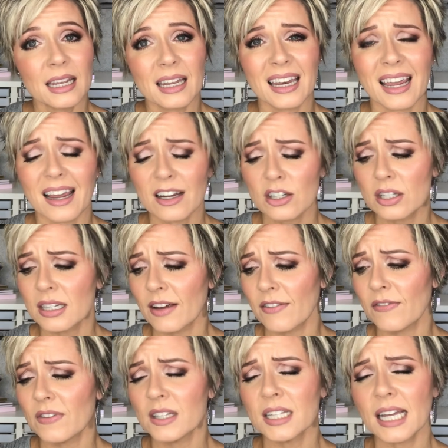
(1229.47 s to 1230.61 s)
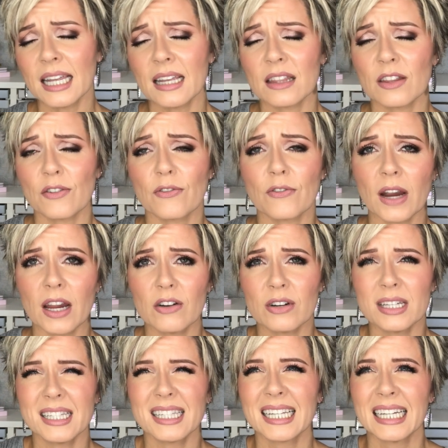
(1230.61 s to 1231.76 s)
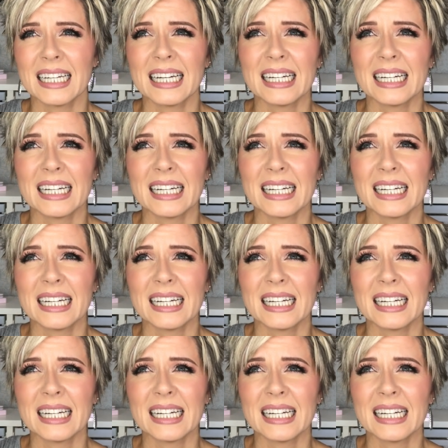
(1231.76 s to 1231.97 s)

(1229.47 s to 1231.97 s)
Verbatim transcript: and actually I feel like the fragrance